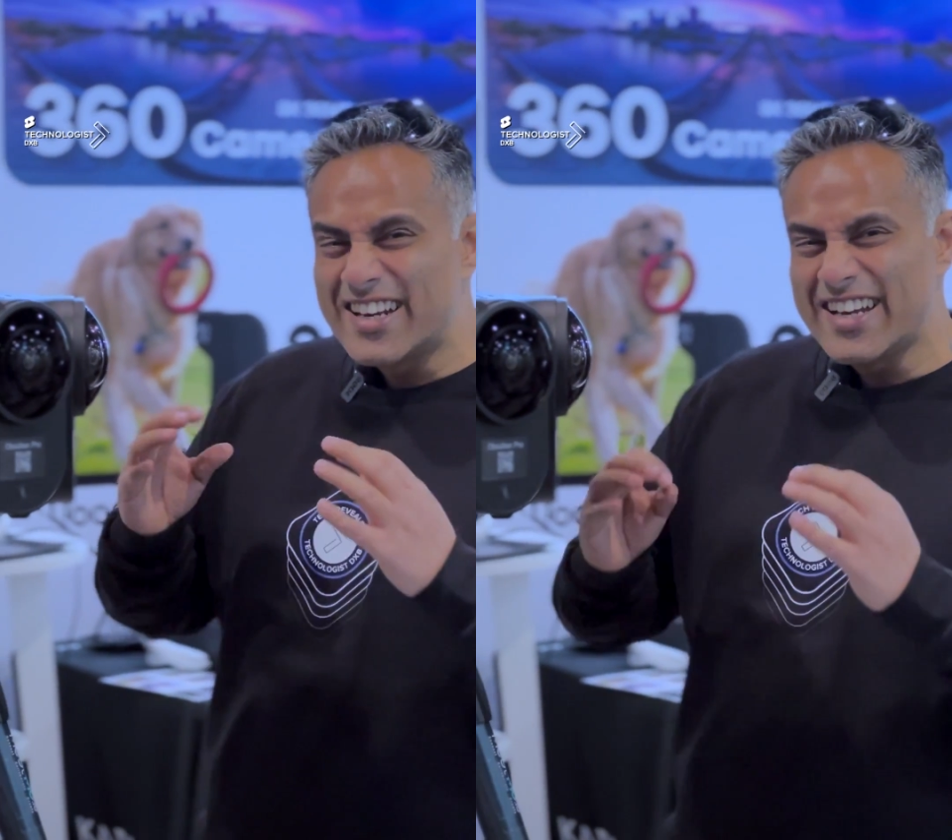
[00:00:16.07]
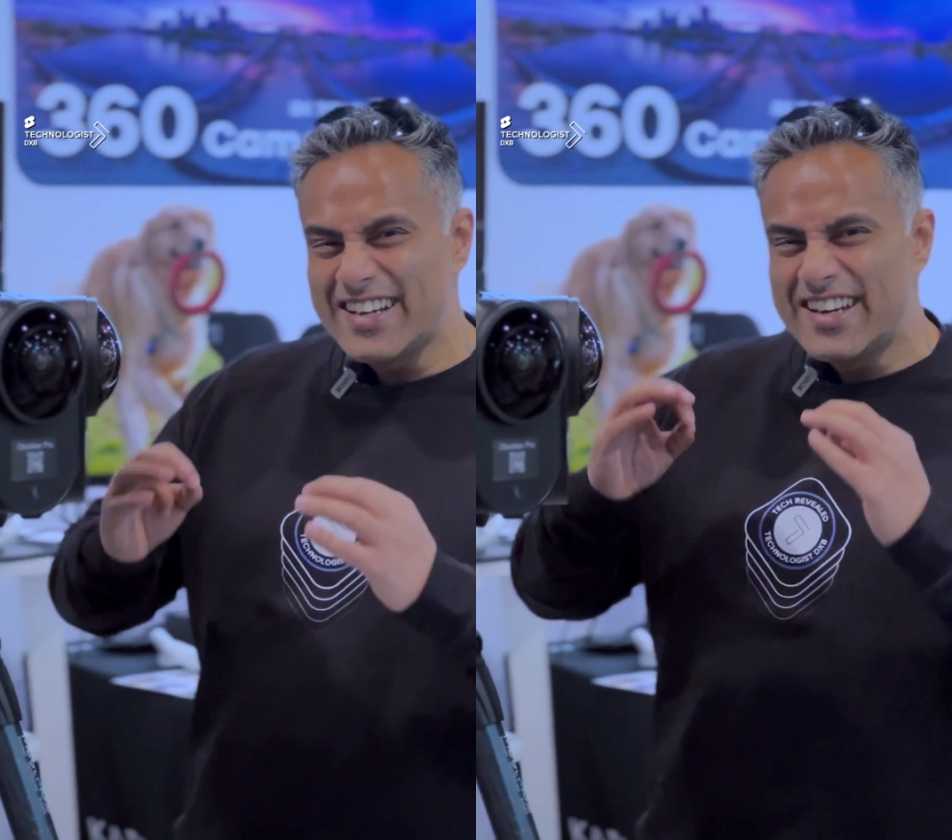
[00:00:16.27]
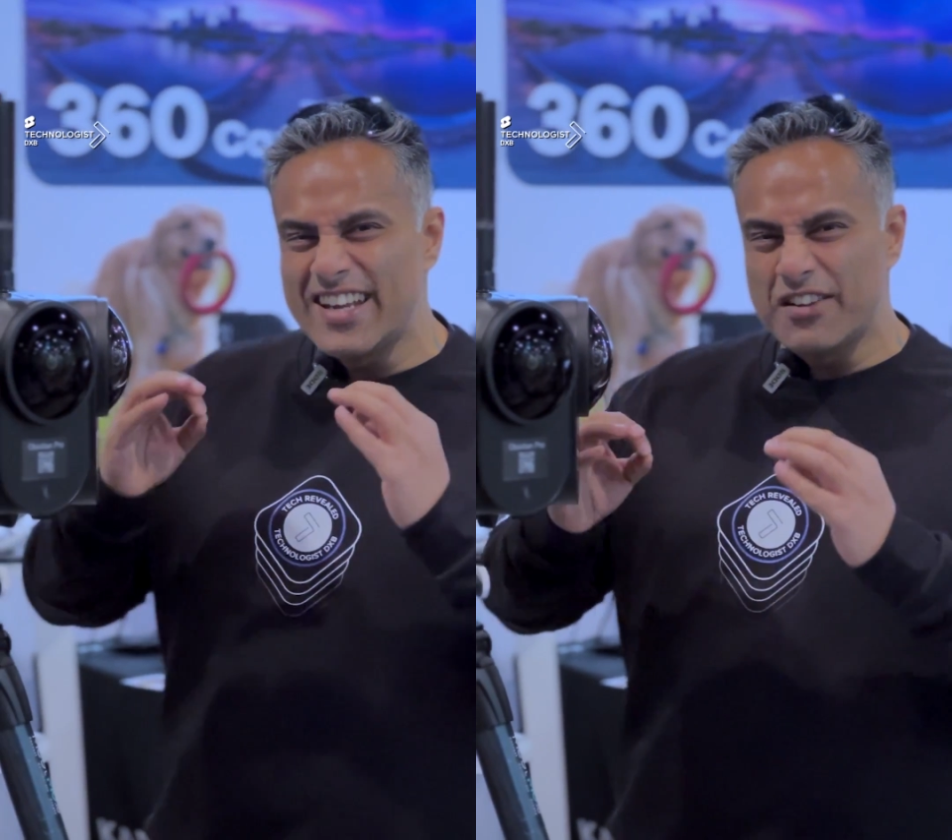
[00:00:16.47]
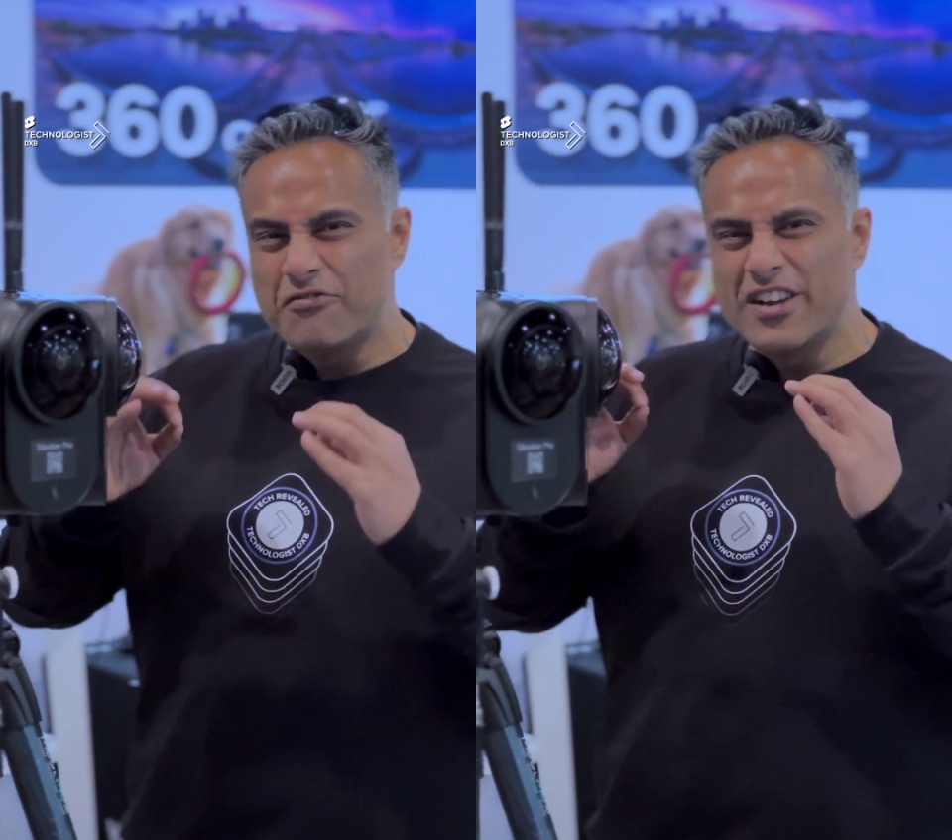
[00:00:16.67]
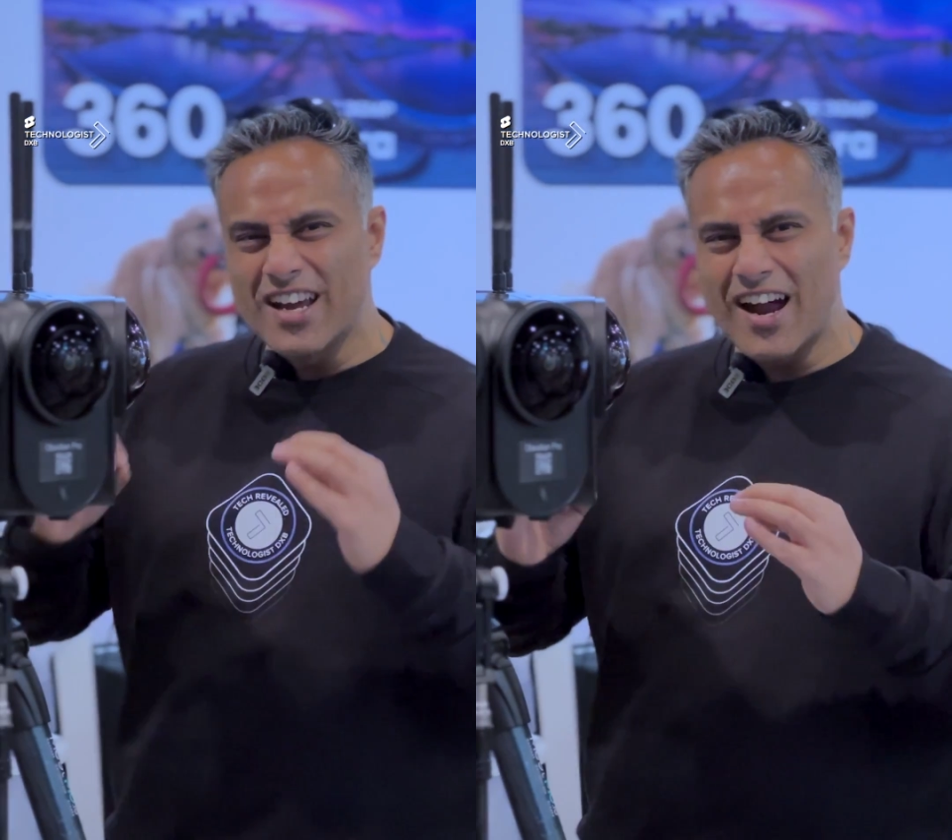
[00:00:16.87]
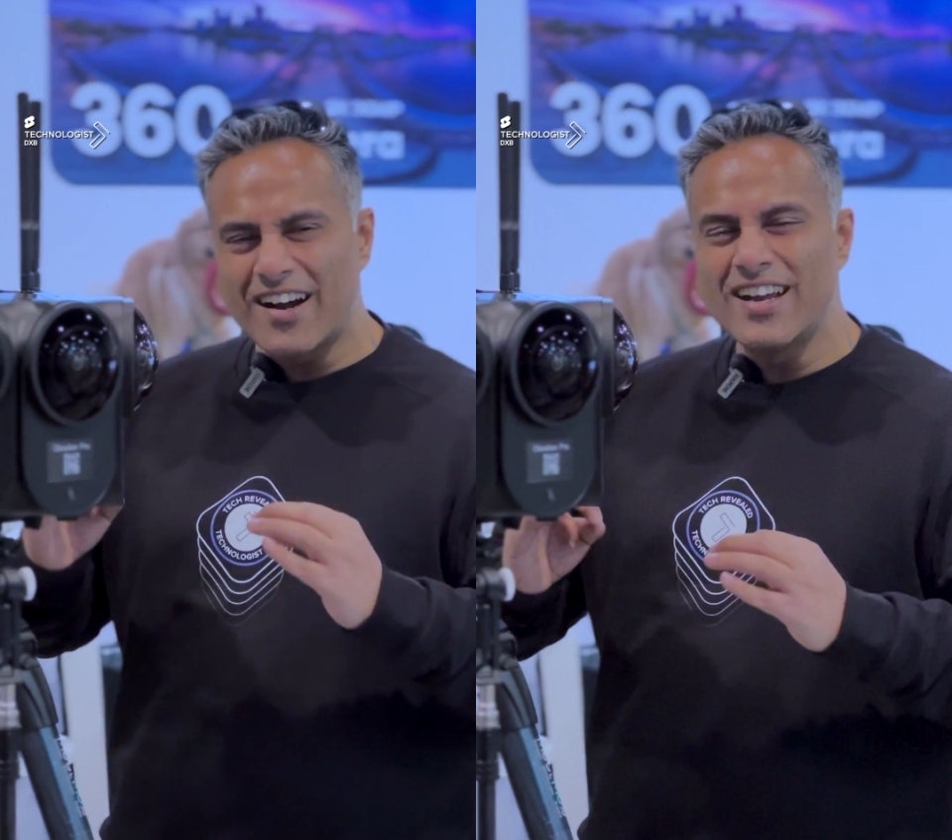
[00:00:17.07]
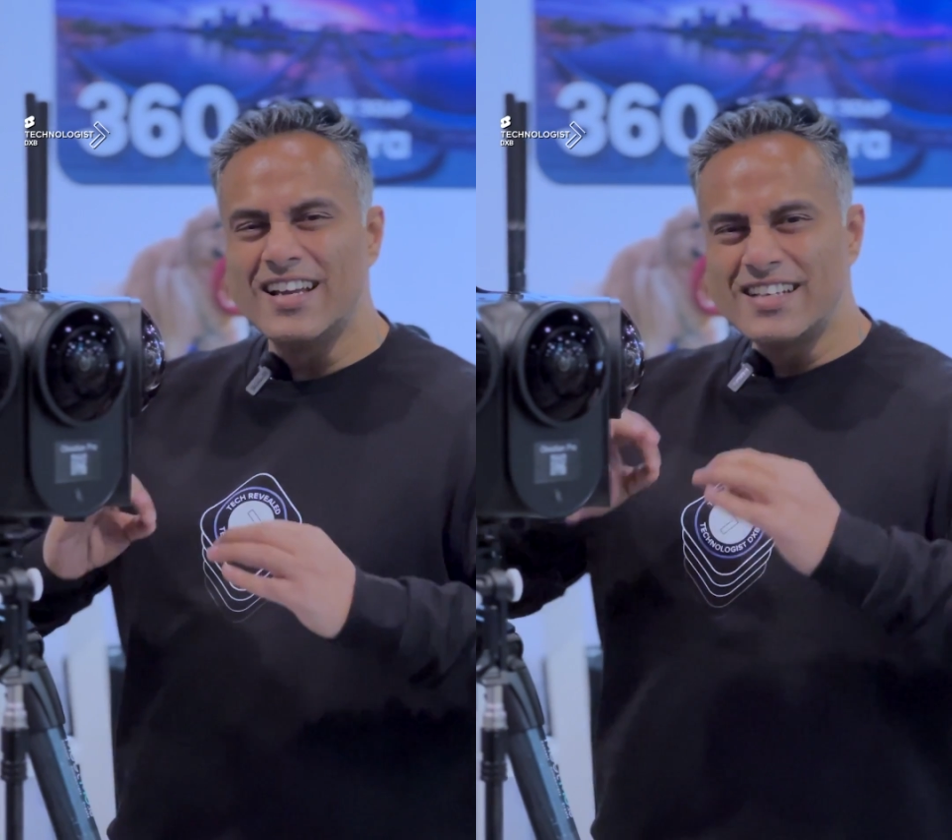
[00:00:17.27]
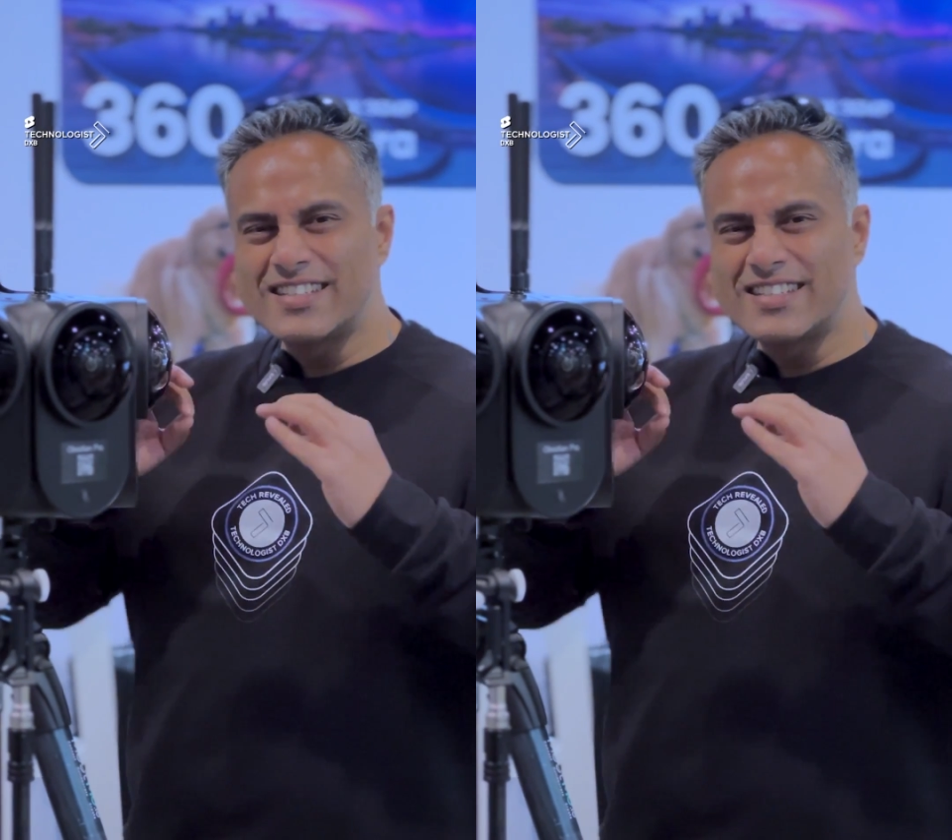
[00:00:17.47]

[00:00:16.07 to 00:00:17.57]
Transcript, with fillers: 3D VR